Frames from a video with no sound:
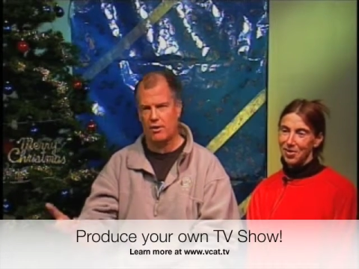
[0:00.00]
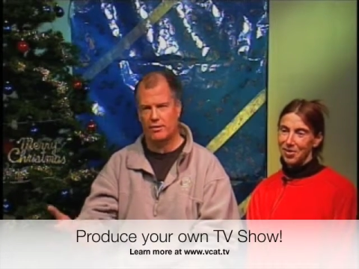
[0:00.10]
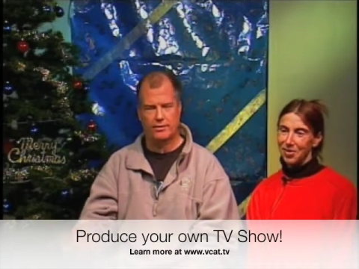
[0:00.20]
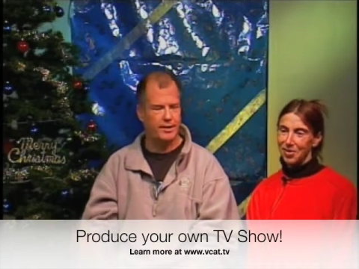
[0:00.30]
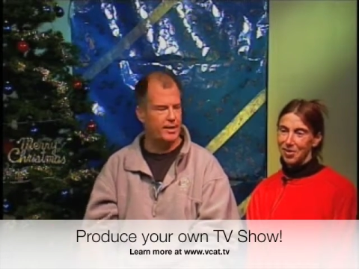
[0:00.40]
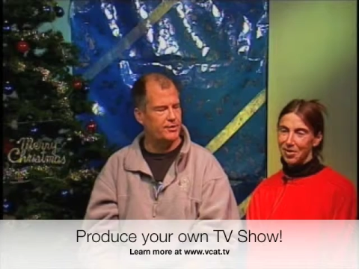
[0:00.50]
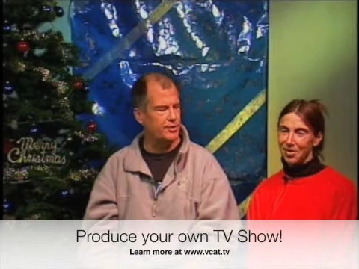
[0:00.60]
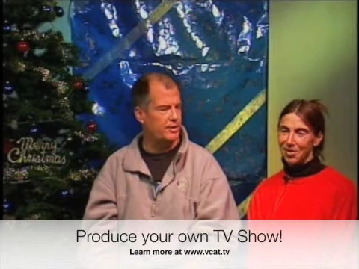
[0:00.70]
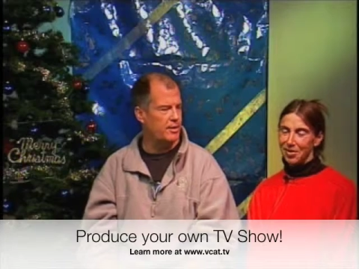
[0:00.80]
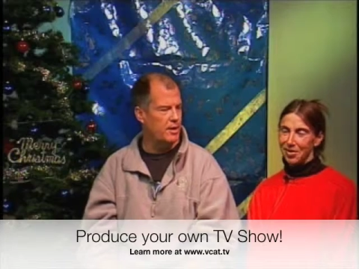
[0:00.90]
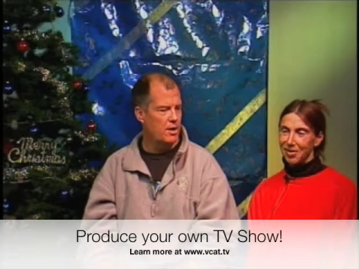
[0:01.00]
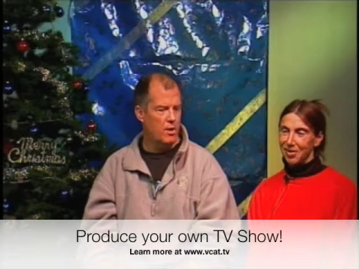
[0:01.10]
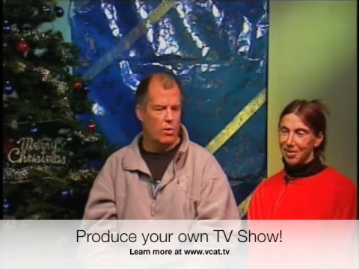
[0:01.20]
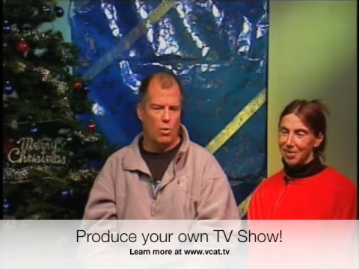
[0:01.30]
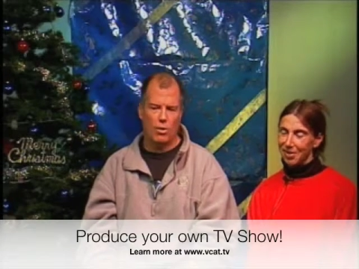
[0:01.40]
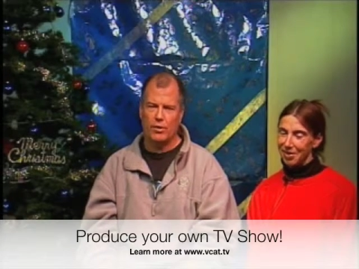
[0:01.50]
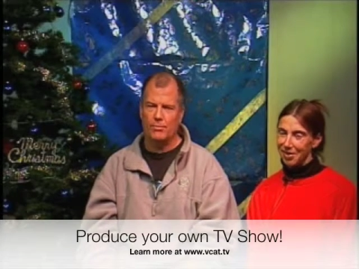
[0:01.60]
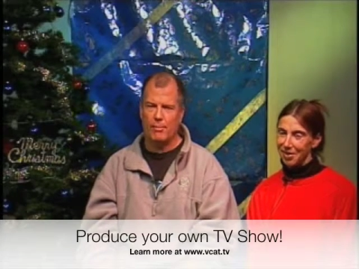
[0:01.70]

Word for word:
Speaker 1: art, nature, or